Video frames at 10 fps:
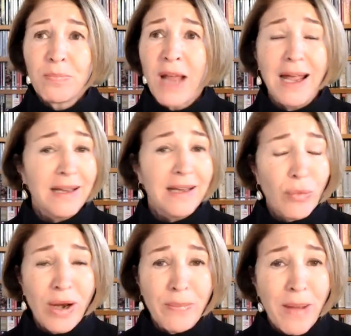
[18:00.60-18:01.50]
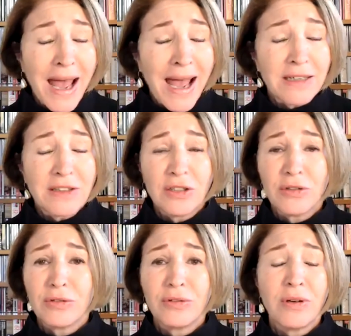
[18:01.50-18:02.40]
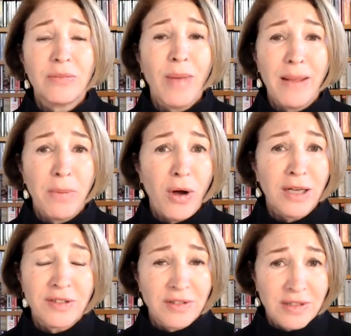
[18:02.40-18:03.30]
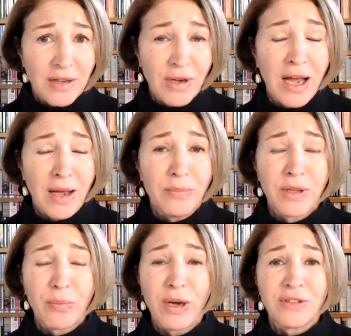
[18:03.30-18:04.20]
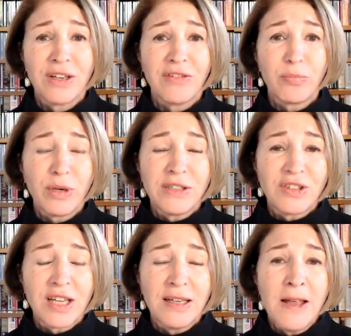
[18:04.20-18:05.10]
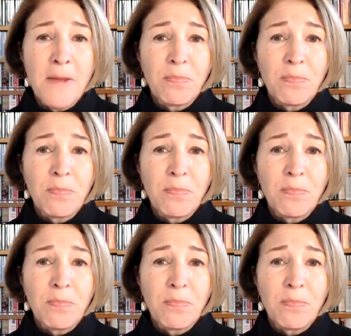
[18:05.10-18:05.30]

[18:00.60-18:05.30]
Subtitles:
I even went back to my boss, the president of Princeton,